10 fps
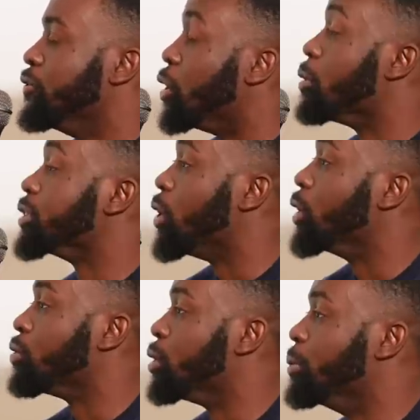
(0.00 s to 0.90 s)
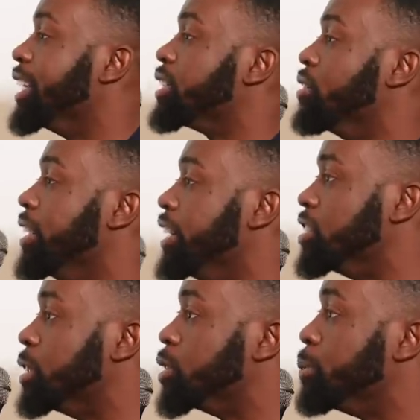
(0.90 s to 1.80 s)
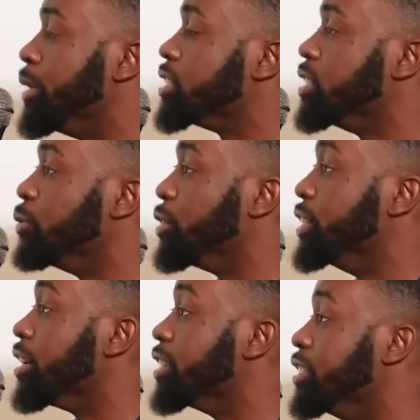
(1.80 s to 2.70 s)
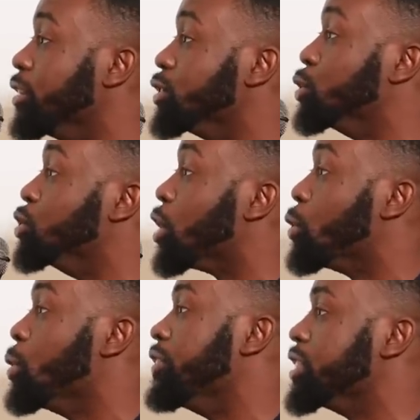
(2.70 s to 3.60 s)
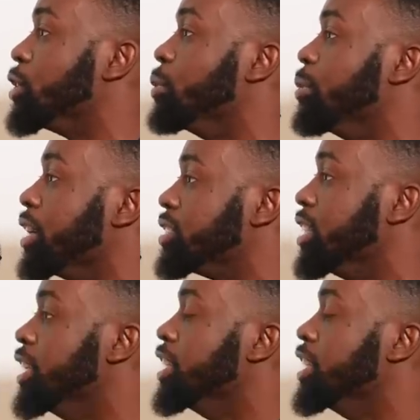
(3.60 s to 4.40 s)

focus on the romantic relationship, especially for young adults who struggle with it so much.